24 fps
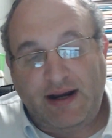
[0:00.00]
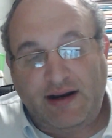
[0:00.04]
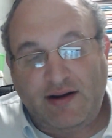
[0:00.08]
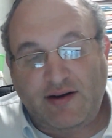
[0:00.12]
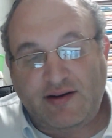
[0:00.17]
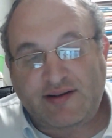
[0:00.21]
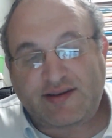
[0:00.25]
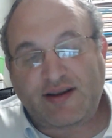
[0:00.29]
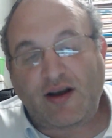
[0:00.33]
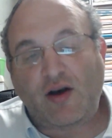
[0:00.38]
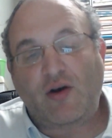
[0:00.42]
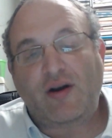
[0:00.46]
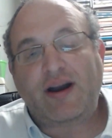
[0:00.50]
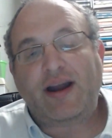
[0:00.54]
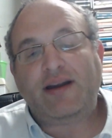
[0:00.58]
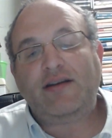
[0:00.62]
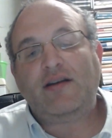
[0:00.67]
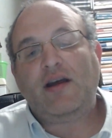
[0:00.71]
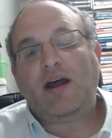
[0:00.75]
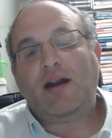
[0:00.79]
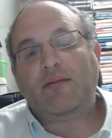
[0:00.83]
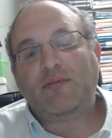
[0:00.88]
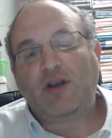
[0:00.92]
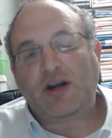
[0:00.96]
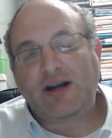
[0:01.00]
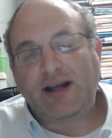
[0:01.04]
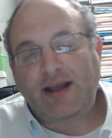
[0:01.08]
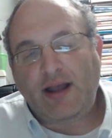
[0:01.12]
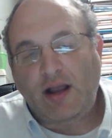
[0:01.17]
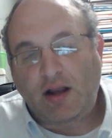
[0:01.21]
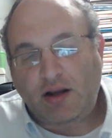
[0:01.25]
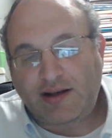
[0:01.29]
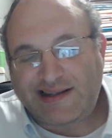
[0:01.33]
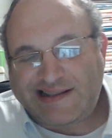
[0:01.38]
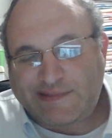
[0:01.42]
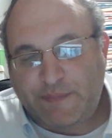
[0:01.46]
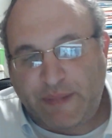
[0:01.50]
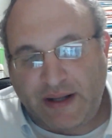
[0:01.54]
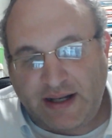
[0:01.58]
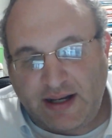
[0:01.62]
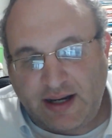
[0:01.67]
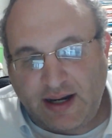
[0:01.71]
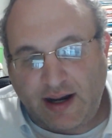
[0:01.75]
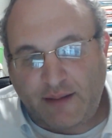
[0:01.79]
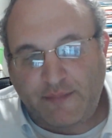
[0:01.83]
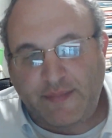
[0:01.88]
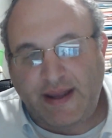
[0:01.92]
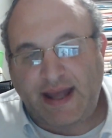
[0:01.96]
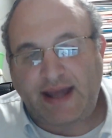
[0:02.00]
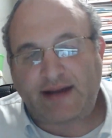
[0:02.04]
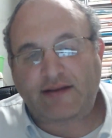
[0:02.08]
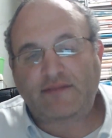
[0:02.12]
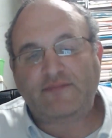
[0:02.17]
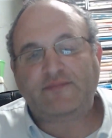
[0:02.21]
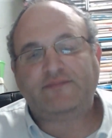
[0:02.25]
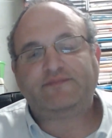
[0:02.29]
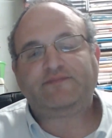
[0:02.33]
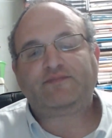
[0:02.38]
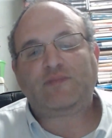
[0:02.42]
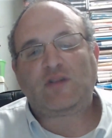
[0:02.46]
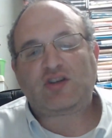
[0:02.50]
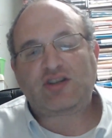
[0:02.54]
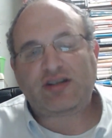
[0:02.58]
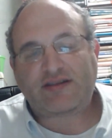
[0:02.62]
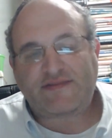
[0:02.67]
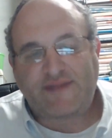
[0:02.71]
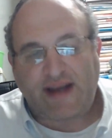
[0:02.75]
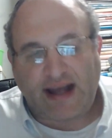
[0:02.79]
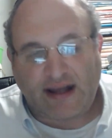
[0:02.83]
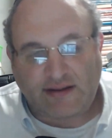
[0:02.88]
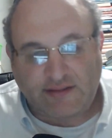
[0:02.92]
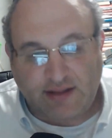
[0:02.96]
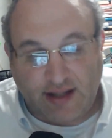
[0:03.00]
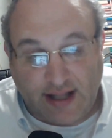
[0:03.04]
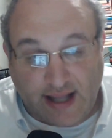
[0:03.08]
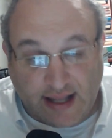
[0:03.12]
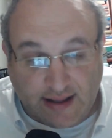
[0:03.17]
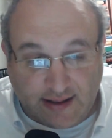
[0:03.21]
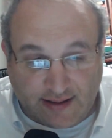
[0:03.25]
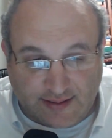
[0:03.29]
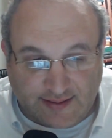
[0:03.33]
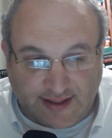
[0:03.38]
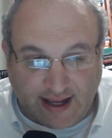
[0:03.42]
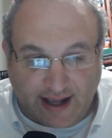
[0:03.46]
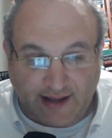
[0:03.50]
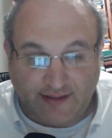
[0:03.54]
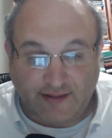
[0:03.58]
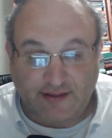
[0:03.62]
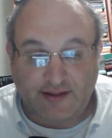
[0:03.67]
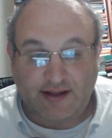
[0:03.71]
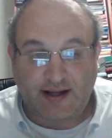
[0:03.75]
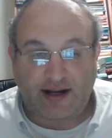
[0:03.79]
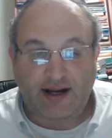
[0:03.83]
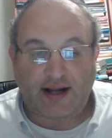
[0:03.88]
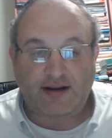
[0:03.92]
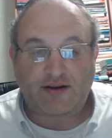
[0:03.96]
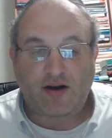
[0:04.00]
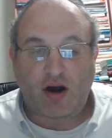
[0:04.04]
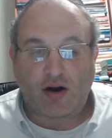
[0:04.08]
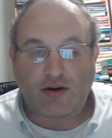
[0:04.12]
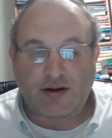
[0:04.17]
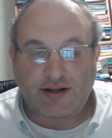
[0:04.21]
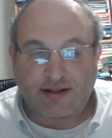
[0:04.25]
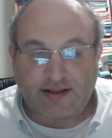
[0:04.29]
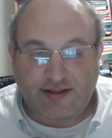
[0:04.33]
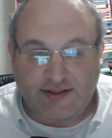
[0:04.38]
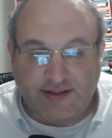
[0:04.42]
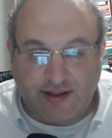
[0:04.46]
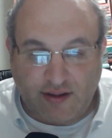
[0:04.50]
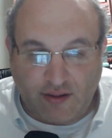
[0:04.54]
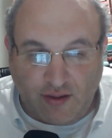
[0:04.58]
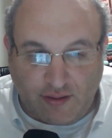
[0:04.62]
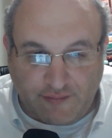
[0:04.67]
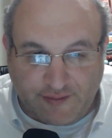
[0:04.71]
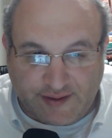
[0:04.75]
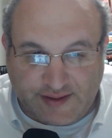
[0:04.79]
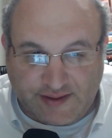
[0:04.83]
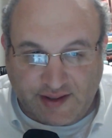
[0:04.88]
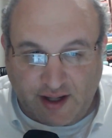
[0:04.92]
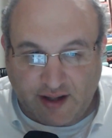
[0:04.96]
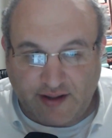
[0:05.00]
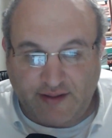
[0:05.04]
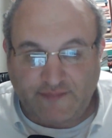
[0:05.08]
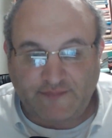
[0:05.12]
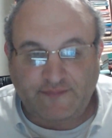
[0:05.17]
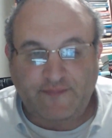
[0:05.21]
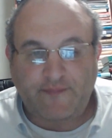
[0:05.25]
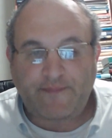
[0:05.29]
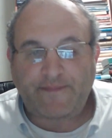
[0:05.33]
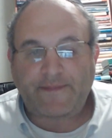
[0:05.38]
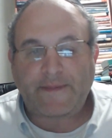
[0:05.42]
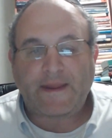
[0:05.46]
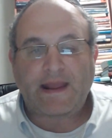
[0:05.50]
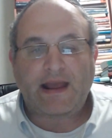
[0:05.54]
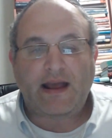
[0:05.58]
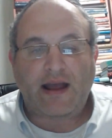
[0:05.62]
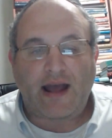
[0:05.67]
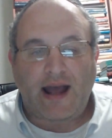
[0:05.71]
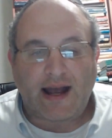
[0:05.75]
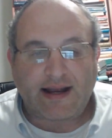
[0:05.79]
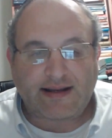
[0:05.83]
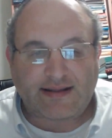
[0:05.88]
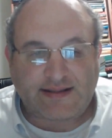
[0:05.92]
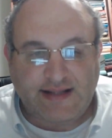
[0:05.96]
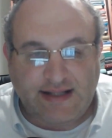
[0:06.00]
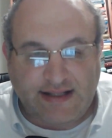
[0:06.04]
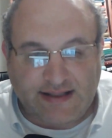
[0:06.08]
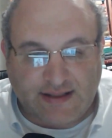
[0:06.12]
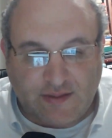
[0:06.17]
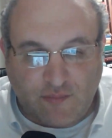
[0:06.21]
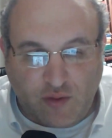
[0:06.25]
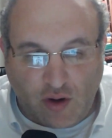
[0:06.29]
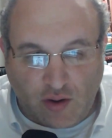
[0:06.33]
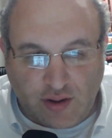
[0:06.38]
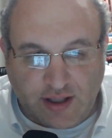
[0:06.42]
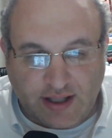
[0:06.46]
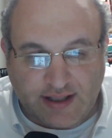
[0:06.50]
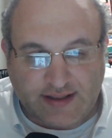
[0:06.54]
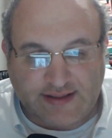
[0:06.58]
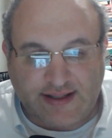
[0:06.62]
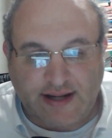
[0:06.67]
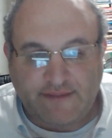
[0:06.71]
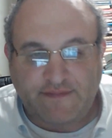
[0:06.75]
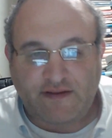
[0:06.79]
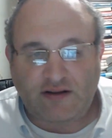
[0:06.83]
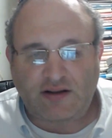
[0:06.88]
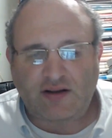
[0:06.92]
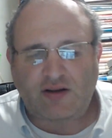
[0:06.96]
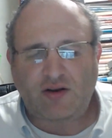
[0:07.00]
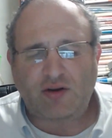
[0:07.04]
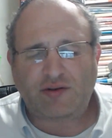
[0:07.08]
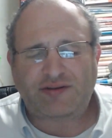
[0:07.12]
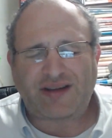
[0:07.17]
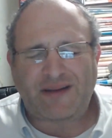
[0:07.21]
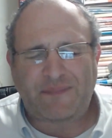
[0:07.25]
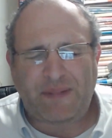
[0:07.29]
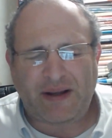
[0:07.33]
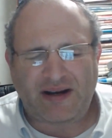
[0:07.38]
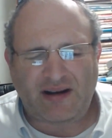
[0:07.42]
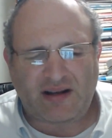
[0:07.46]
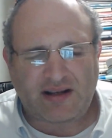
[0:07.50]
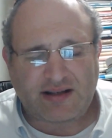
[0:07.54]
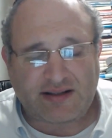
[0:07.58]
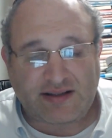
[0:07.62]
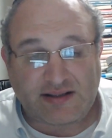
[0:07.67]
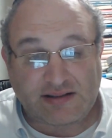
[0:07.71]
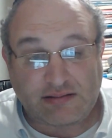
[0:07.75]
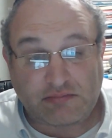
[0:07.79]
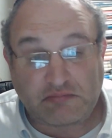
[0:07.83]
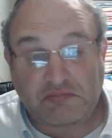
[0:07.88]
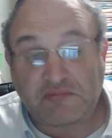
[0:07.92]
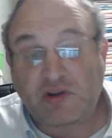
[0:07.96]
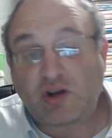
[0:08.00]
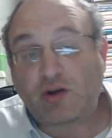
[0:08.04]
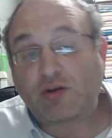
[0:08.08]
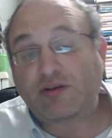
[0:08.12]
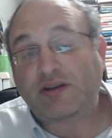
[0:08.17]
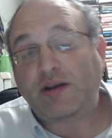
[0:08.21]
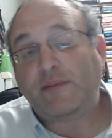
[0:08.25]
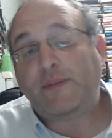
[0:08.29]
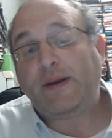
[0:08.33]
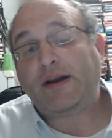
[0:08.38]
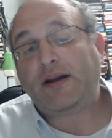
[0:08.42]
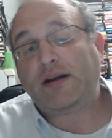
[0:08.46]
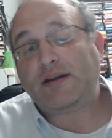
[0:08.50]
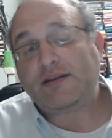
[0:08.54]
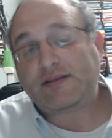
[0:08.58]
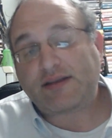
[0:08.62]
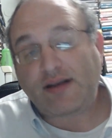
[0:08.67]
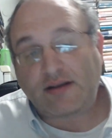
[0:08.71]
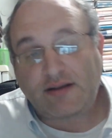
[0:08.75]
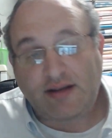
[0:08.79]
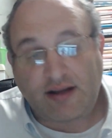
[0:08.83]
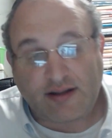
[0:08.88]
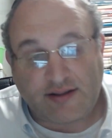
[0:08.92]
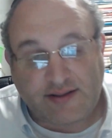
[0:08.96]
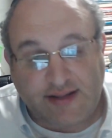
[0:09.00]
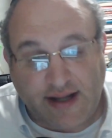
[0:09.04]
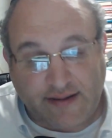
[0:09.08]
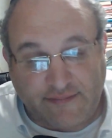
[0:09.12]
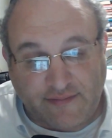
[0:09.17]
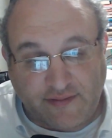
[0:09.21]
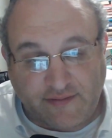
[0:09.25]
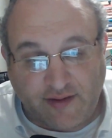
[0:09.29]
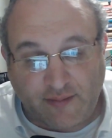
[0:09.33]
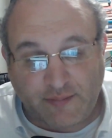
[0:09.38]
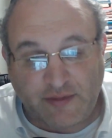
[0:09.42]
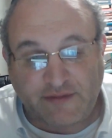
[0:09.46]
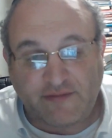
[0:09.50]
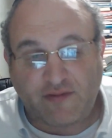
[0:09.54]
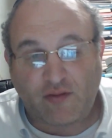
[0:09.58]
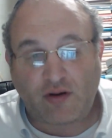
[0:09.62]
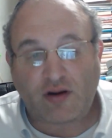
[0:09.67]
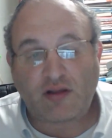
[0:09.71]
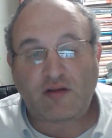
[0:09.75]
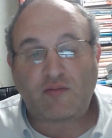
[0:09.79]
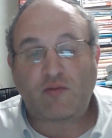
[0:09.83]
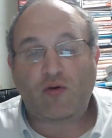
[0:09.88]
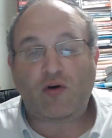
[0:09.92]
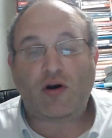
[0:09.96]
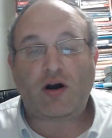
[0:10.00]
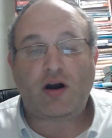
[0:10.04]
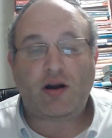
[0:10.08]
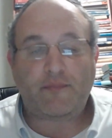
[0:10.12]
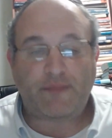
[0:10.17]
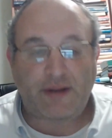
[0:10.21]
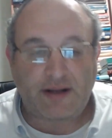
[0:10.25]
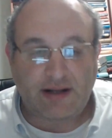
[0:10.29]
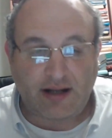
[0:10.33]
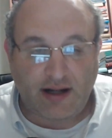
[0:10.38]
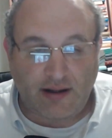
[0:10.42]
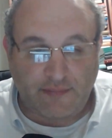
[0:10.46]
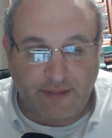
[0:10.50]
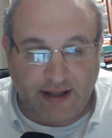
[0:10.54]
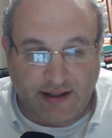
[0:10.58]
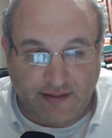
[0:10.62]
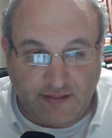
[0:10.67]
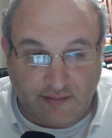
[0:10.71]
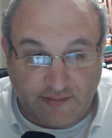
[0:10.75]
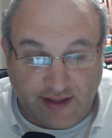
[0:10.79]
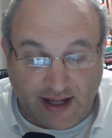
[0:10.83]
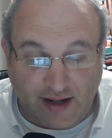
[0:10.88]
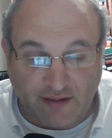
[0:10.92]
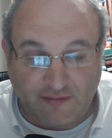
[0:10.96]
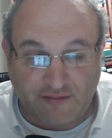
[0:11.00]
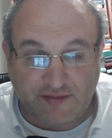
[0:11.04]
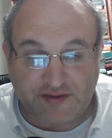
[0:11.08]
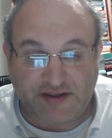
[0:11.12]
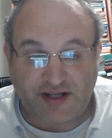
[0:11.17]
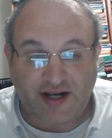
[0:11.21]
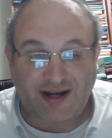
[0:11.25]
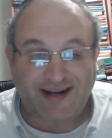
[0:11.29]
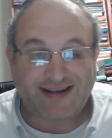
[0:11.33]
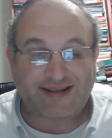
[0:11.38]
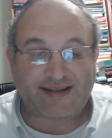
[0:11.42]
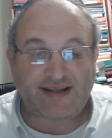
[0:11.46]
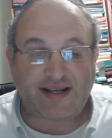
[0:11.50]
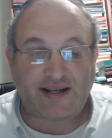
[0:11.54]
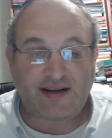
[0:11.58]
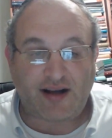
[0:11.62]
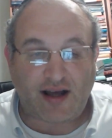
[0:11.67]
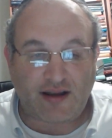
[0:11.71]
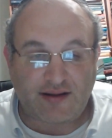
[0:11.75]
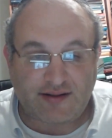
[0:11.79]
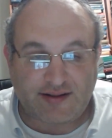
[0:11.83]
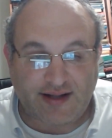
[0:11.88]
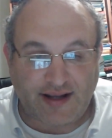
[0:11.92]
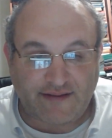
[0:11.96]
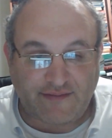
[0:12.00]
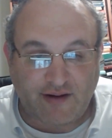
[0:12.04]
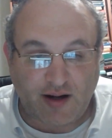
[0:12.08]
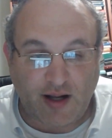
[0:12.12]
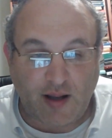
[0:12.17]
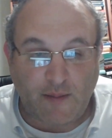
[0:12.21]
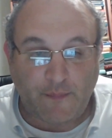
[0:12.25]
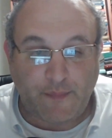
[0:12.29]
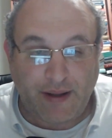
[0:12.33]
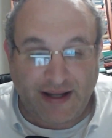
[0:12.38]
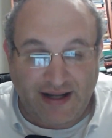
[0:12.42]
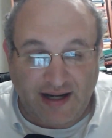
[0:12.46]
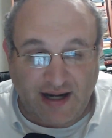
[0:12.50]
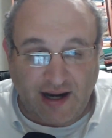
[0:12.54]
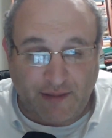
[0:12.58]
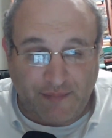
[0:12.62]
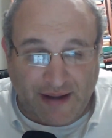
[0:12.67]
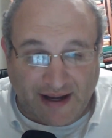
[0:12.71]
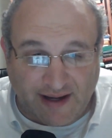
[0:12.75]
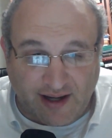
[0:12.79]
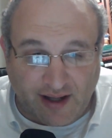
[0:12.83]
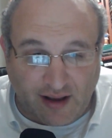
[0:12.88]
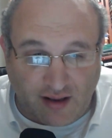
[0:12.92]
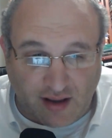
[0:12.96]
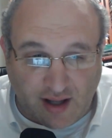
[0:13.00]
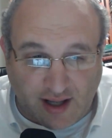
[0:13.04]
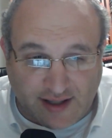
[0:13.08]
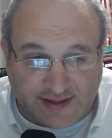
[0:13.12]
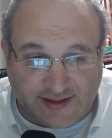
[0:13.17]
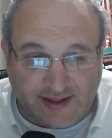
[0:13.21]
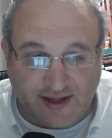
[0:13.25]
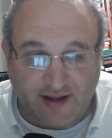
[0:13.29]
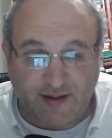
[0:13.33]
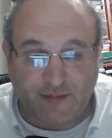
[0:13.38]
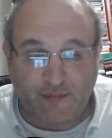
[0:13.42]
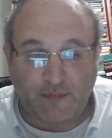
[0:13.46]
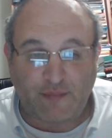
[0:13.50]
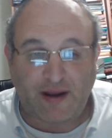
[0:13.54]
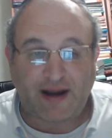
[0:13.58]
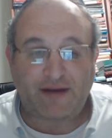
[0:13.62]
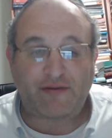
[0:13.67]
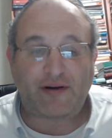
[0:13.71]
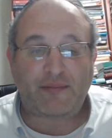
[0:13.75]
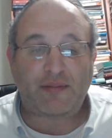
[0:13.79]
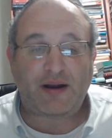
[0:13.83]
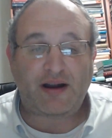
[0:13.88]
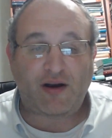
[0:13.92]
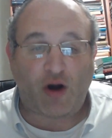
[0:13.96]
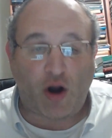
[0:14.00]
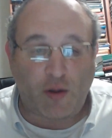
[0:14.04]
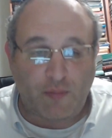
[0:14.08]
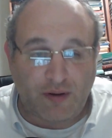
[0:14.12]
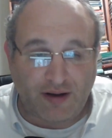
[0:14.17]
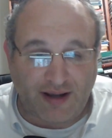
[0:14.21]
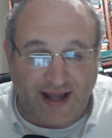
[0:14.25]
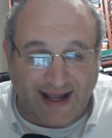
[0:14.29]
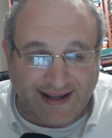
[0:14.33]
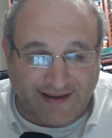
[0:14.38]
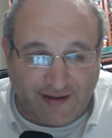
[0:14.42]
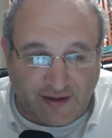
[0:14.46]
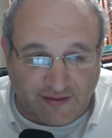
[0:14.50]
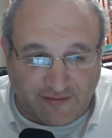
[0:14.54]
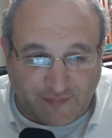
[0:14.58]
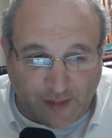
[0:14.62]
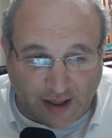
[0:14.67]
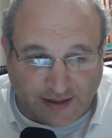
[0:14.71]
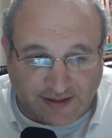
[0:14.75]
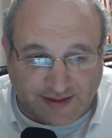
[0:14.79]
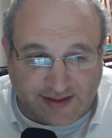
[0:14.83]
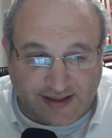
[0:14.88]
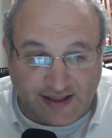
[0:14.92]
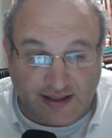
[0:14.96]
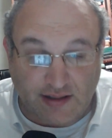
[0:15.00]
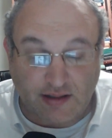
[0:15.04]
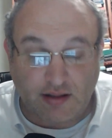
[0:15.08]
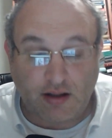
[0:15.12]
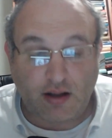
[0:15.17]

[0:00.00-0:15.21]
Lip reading: years ago, and I'm learning Hilchos Pidyon Ben, which is found in Chelik Dalet, and I noticed that all of a sudden I see he's quoting a sefer Likutei Pinchas, a Likut Sefer from before the war on Pidyon Ben. Then all of a sudden I see another sefer, Pidyon Ben Kilchasai by Rabbi Oberlander of Muncie.